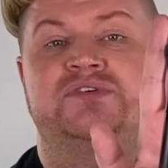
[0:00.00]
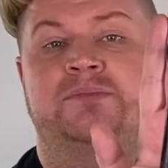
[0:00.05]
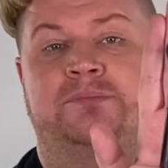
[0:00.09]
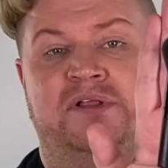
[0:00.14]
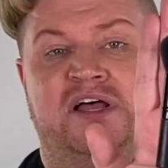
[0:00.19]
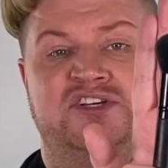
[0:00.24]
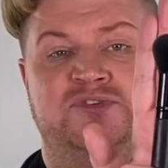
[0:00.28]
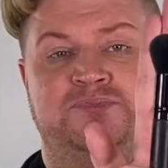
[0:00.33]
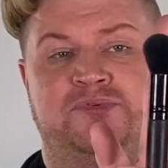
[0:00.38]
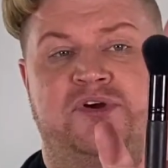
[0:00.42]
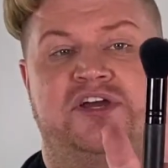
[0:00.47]
a
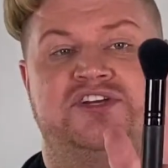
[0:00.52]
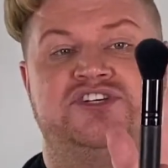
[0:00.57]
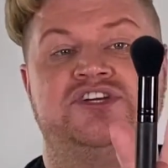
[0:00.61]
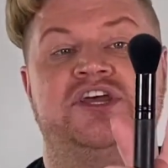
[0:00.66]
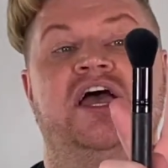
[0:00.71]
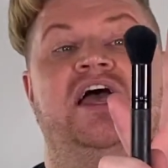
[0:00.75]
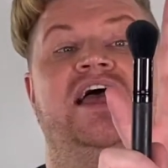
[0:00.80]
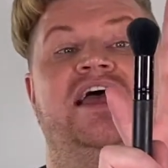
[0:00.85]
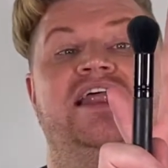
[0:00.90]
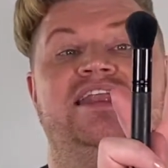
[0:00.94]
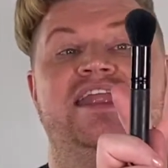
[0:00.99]
blush brush.
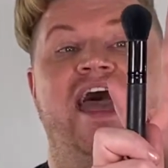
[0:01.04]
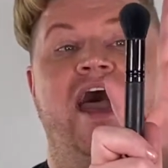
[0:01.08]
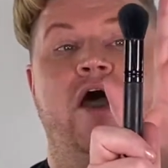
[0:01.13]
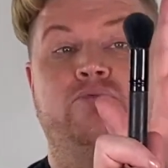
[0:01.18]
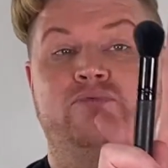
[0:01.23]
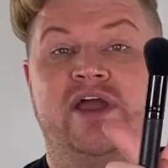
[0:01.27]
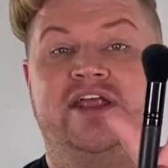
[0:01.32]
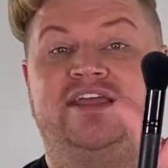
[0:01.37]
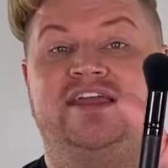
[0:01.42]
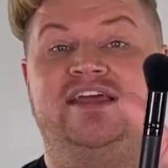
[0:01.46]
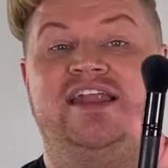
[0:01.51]
Now
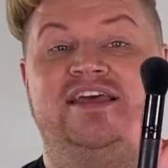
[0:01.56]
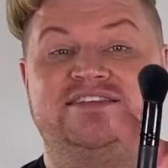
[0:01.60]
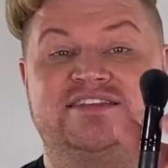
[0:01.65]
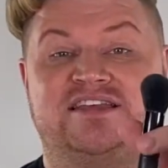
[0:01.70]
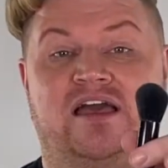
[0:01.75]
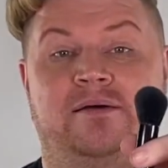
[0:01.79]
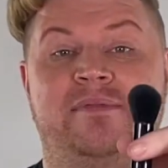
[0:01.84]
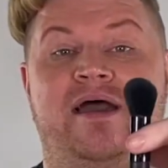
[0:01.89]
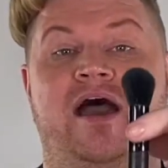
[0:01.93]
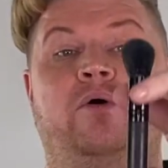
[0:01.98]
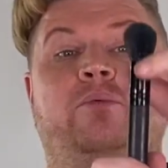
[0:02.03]
Redken has
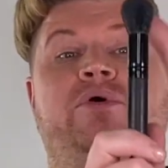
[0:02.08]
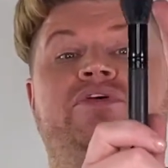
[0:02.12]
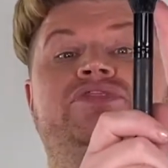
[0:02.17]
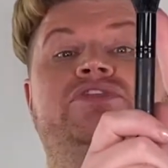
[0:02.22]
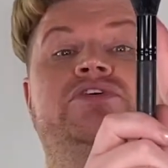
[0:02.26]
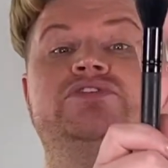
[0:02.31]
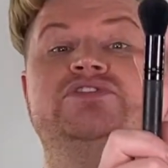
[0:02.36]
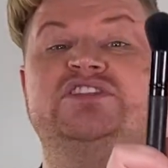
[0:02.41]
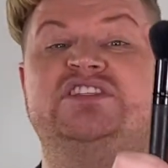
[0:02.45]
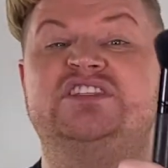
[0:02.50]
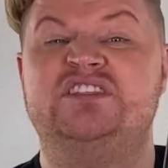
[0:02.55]
come out with
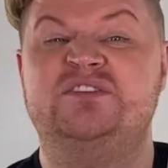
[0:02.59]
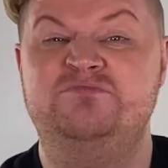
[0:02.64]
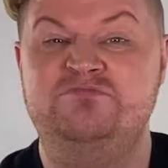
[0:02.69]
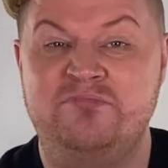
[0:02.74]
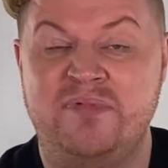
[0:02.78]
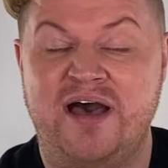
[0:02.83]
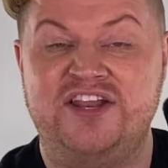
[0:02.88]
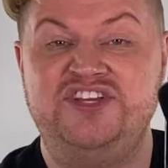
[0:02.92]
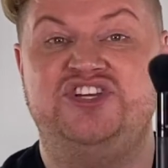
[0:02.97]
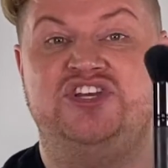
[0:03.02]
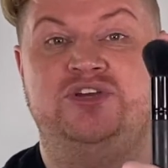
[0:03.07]
their
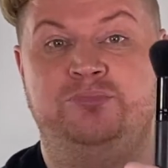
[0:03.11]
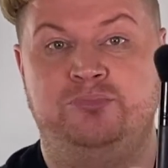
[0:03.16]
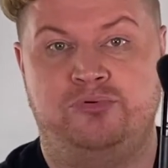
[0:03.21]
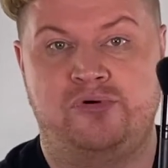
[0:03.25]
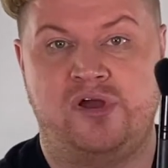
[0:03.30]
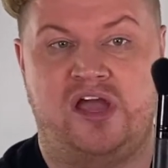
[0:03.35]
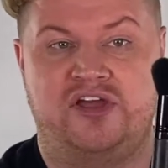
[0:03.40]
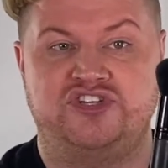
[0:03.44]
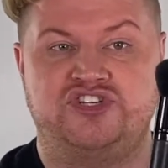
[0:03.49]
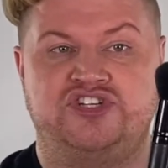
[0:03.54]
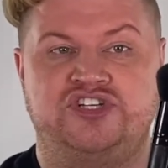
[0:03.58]
smudging
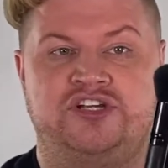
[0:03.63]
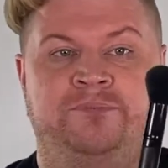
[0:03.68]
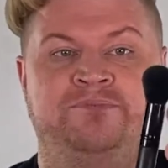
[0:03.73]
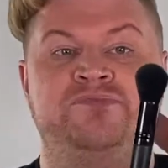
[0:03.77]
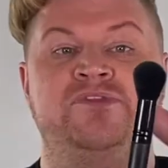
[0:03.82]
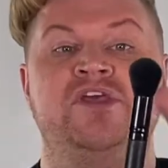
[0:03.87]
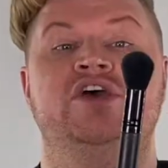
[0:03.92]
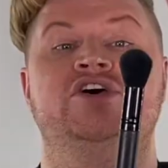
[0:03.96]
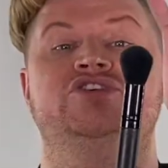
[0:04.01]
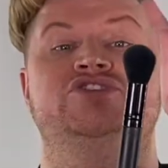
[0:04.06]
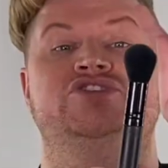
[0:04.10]
brush.
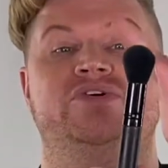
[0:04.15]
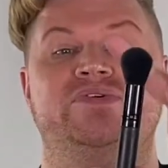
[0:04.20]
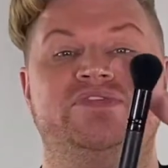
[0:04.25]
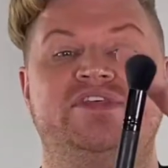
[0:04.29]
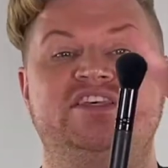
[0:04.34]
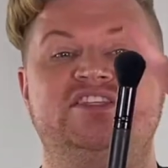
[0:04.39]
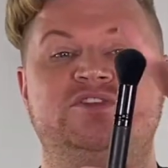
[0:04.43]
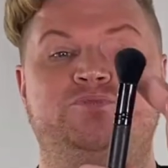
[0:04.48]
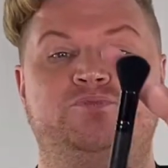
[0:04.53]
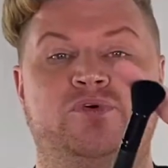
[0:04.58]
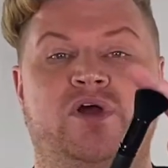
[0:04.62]
So
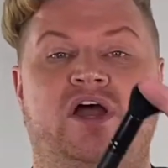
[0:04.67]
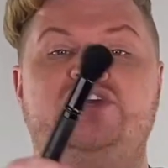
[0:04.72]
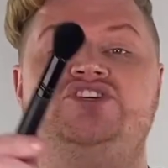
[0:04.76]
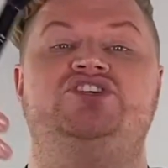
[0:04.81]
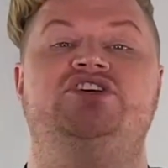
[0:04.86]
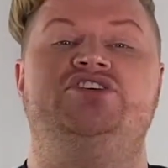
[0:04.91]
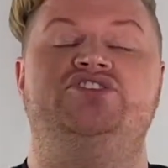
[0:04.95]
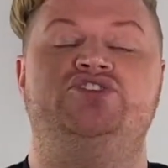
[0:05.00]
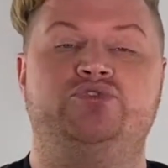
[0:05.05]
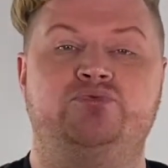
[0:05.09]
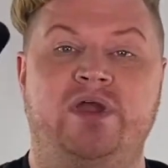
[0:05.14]
this brush
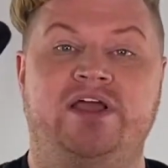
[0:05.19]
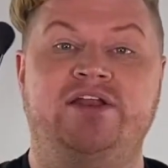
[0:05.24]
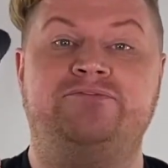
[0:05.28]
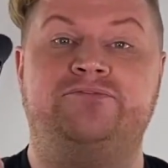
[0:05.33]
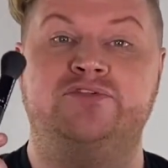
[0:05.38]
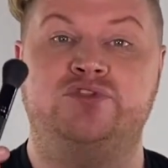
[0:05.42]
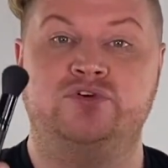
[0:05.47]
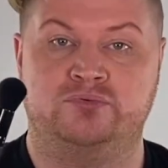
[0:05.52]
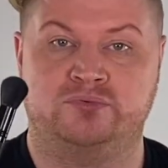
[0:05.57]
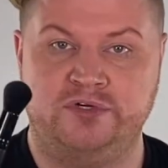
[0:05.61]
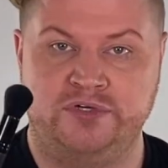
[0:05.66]
is great for
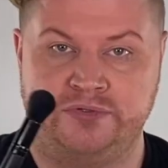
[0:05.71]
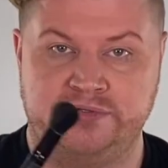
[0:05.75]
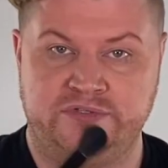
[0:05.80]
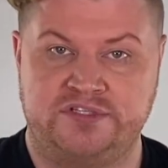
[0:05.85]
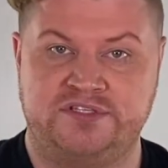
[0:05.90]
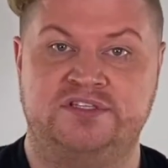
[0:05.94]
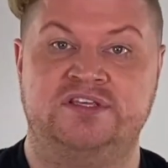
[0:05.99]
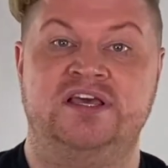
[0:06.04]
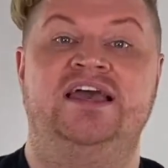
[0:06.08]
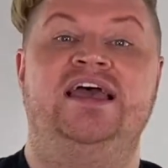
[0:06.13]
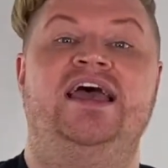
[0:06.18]
the
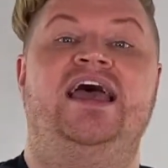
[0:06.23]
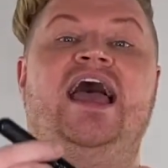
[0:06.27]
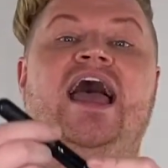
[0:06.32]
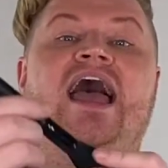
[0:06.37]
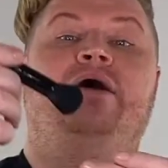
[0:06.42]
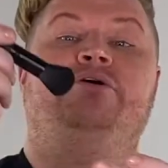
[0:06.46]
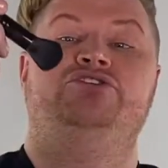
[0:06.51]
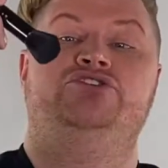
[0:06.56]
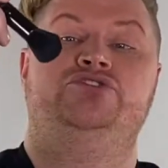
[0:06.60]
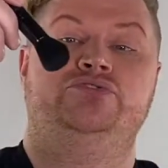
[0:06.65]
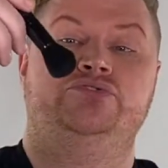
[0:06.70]
roots.
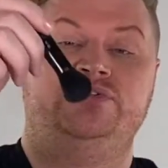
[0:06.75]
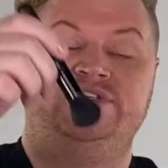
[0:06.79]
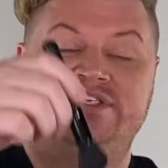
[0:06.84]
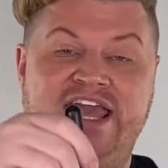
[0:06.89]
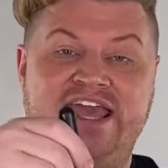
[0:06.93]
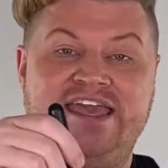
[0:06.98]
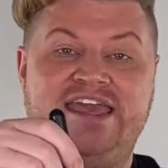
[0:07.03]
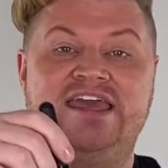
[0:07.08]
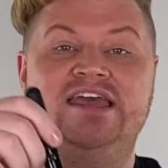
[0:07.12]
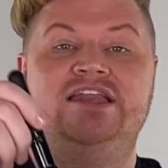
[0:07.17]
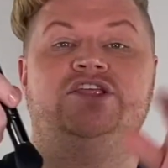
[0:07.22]
You
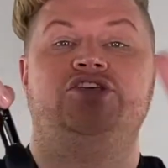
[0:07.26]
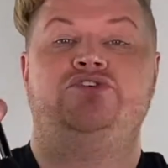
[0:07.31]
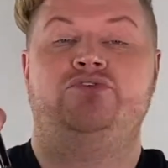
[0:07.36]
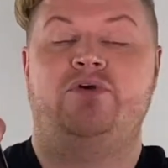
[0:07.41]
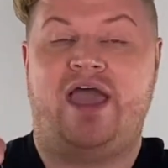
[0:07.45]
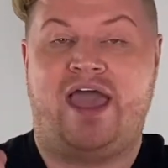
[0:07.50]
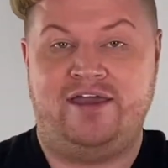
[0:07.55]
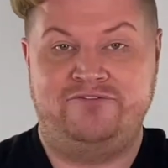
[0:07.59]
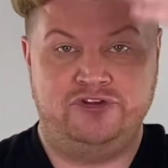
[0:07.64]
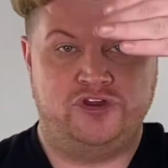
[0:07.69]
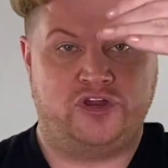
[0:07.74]
take it, you
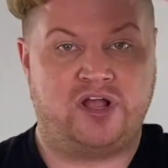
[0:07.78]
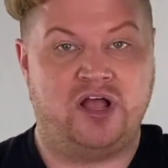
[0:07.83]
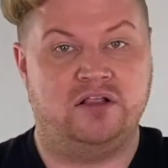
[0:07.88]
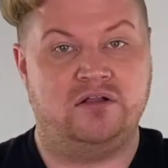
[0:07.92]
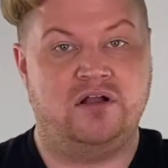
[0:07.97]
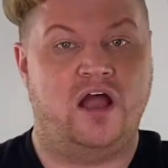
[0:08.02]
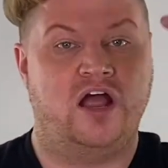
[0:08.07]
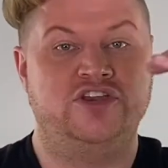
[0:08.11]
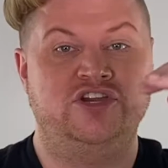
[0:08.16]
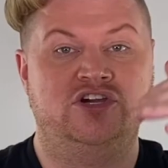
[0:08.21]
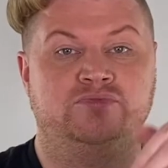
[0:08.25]
have your color
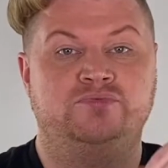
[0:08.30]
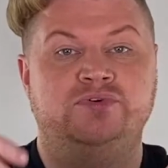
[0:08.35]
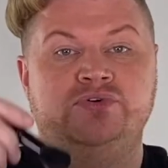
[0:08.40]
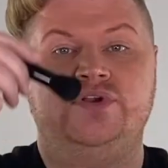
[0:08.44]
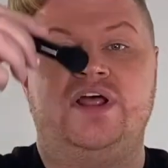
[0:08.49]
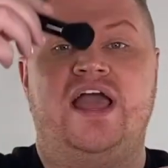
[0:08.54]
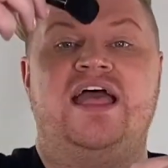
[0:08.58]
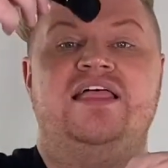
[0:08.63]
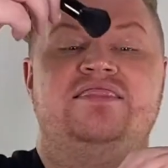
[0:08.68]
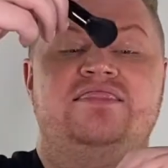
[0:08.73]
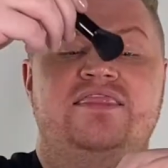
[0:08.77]
on your root,
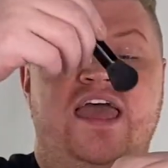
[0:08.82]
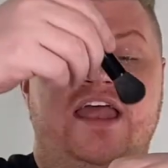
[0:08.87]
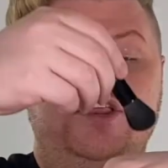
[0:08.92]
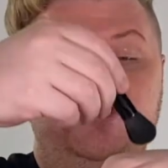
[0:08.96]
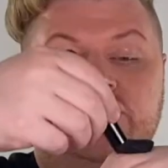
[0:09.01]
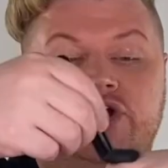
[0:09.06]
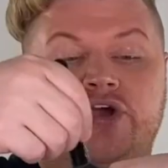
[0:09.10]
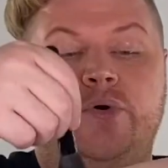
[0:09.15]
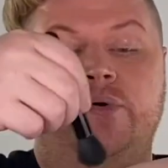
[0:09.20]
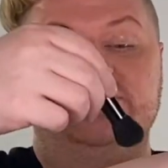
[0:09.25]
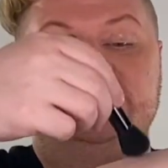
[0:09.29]
and then you're
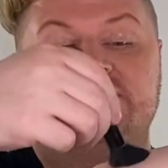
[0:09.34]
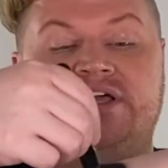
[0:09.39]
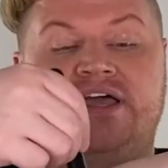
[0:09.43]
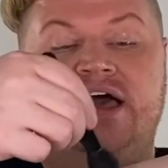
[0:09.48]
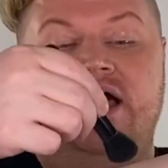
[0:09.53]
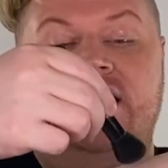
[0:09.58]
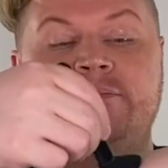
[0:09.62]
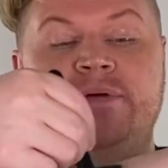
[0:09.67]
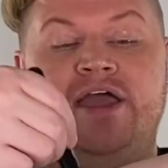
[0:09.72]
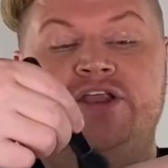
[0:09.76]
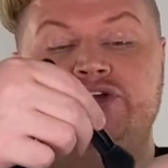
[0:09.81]
going to
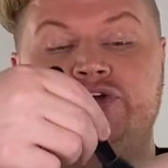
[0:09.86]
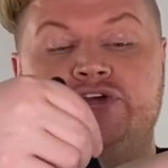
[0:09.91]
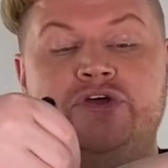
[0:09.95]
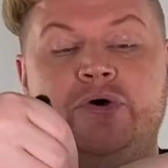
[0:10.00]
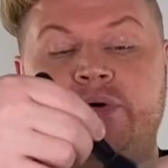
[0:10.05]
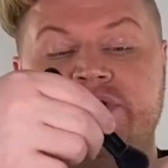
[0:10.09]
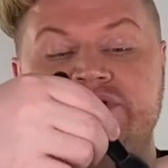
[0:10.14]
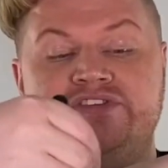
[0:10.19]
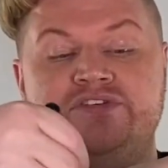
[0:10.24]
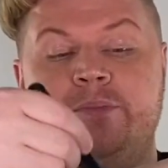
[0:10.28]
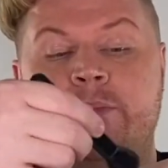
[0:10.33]
come and you're
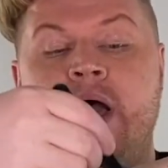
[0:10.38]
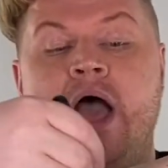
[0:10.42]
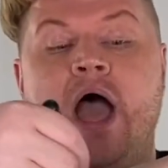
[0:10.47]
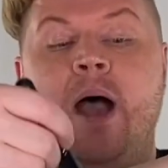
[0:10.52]
going to